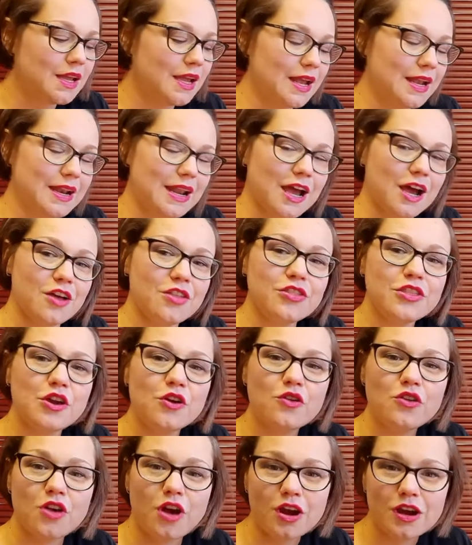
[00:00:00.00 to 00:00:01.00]
And now the
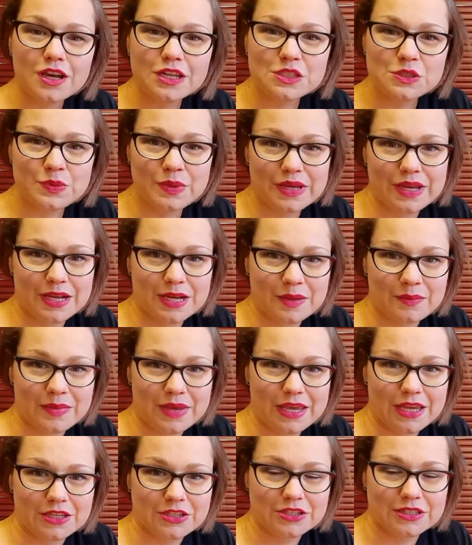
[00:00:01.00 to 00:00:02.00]
rockets we're going to
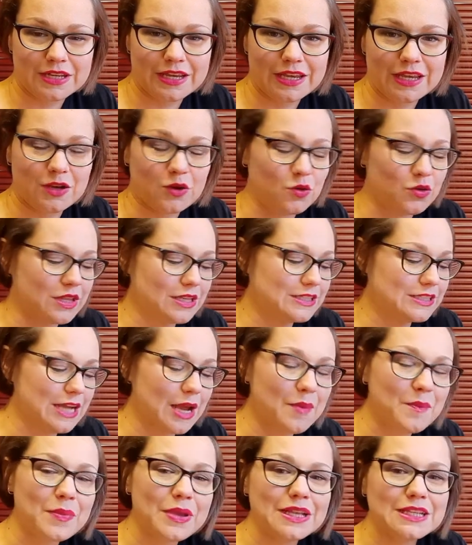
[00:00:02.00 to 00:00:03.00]
make today, or the
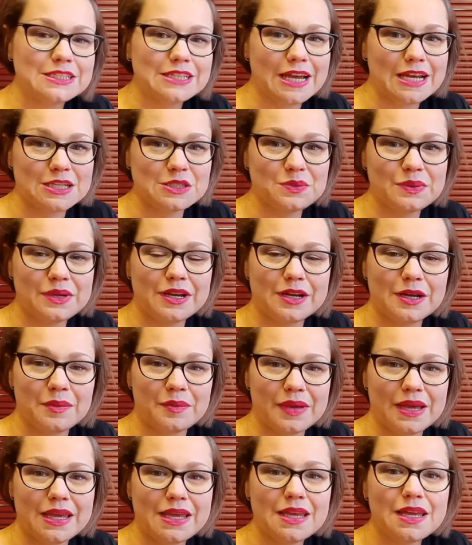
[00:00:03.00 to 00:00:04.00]
jumping jacks we're going to
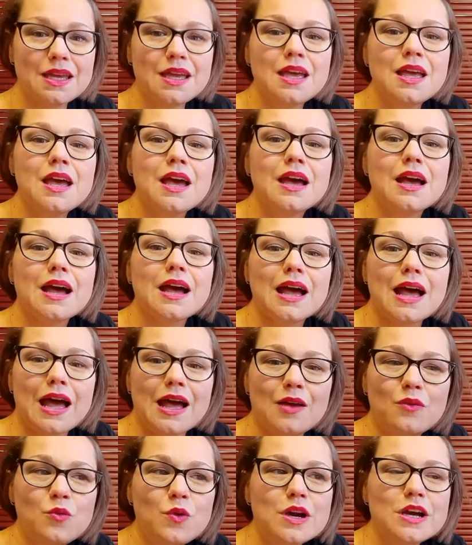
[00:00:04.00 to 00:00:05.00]
make,
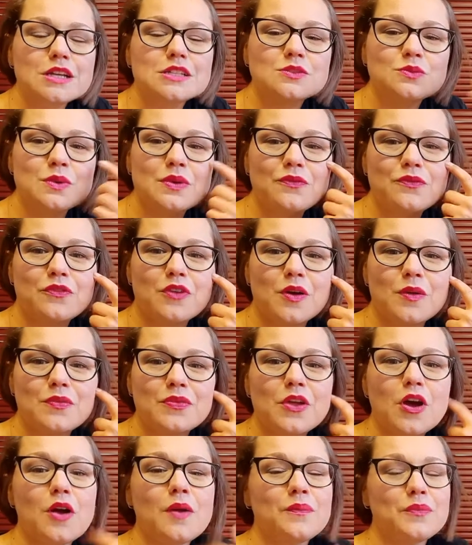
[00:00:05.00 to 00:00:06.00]
works
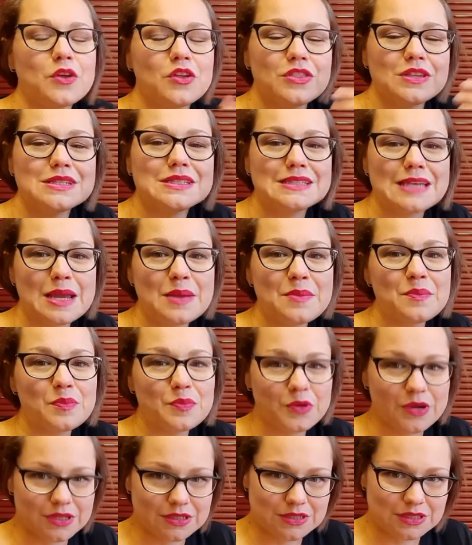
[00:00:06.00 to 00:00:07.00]
on the same
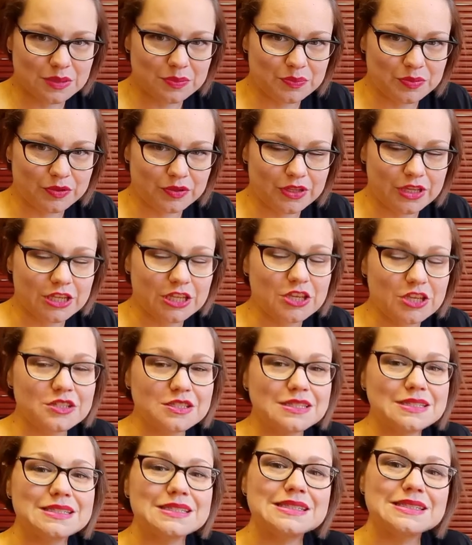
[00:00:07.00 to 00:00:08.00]
principle. It
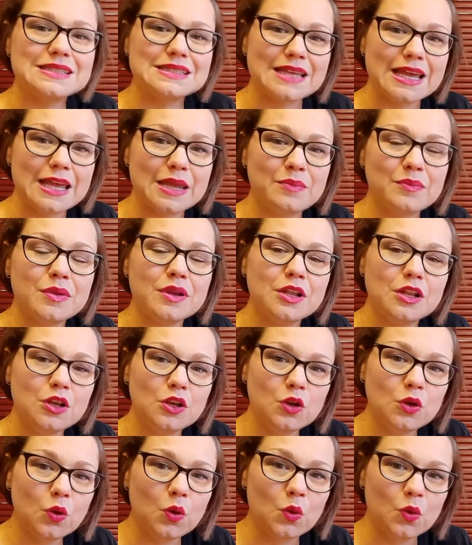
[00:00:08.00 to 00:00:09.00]
uses the same
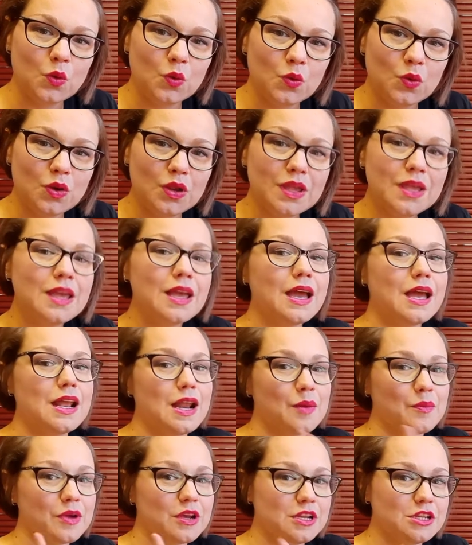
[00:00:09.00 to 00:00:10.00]
law. And
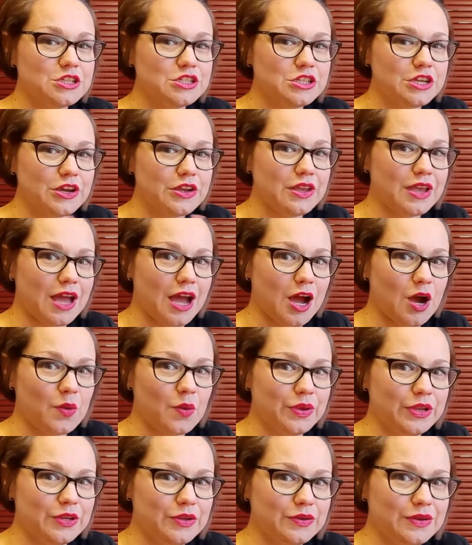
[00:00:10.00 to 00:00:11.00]
I'm going to show you how
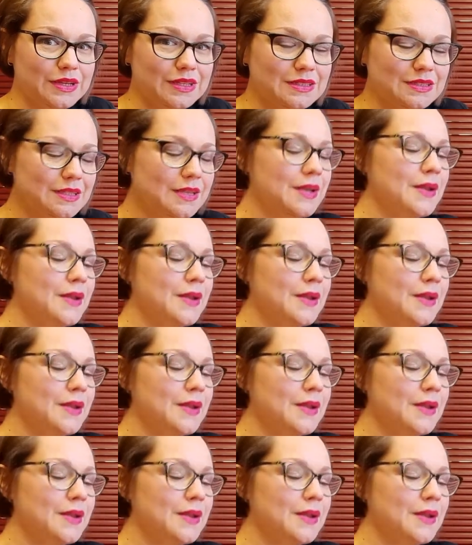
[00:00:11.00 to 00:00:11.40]
we do it.